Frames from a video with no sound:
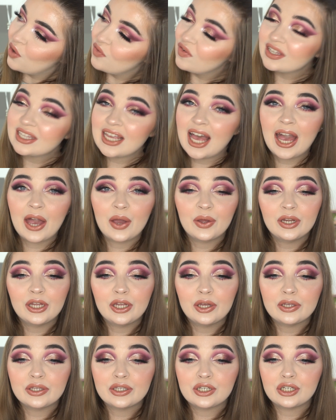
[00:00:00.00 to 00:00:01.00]
Obviously I only
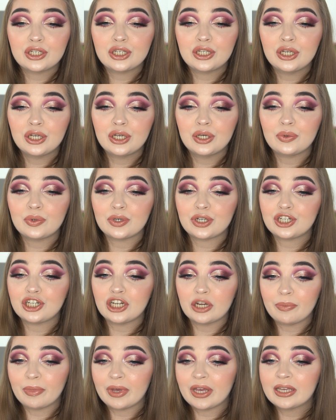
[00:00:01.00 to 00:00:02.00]
used 2
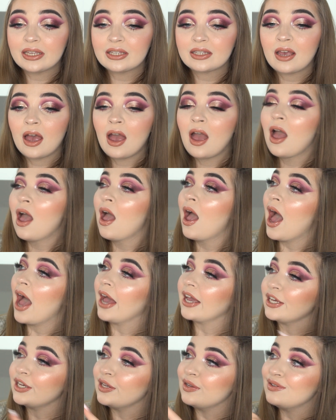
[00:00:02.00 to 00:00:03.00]
shimmers. I
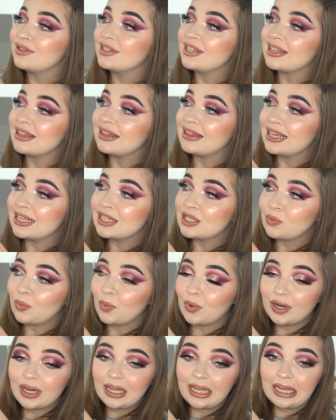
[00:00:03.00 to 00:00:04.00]
used this
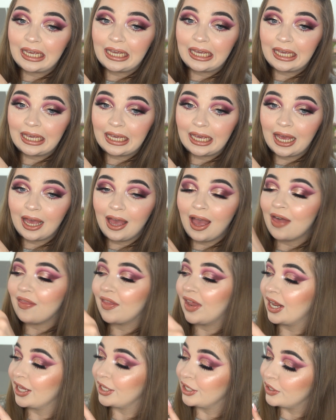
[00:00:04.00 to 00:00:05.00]
one here and
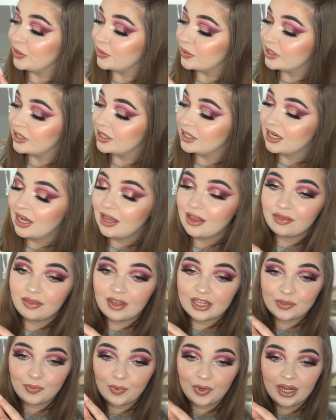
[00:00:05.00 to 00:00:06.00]
then I used
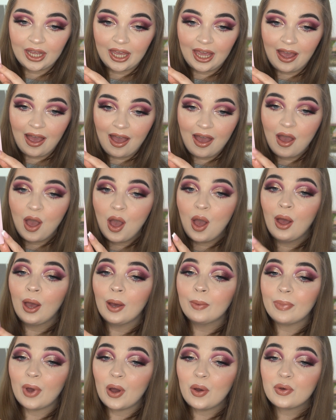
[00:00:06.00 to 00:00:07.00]
this one here.
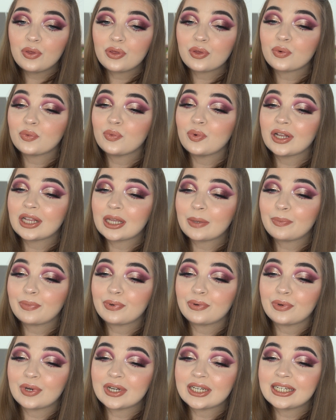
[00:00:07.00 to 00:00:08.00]
Both really
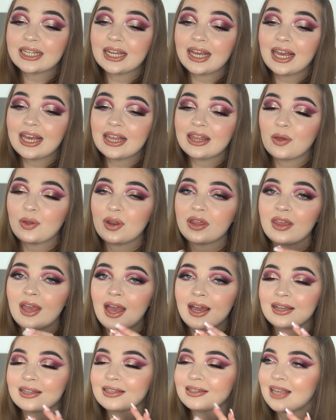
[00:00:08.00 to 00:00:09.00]
pretty. The only thing I
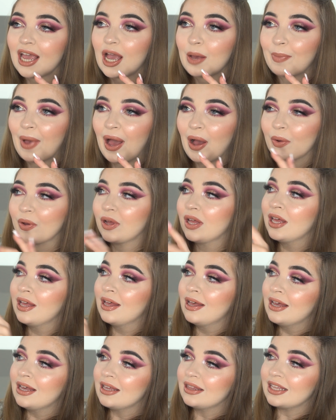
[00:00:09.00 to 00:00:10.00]
can say about
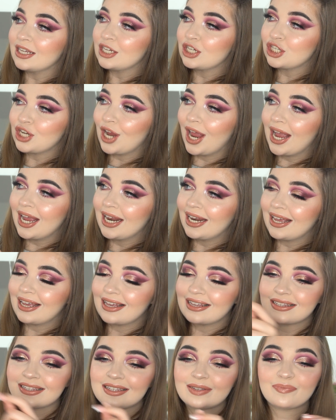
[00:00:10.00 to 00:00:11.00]
this shade
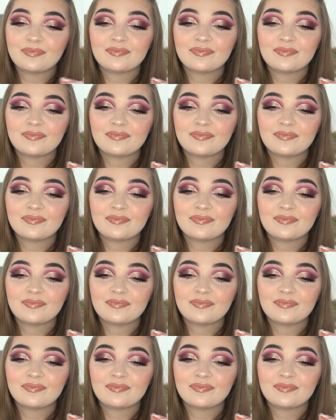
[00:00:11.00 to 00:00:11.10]
is